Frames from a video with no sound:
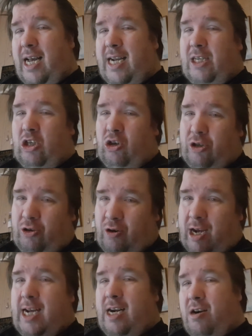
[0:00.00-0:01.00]
And I saw a
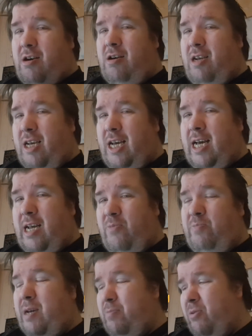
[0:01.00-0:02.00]
trailer.
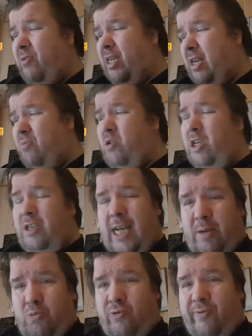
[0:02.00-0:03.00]
And maybe we can watch
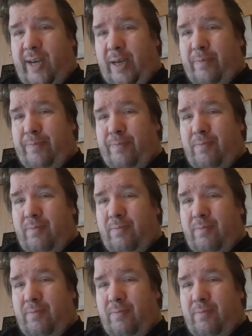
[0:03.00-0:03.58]
that movie.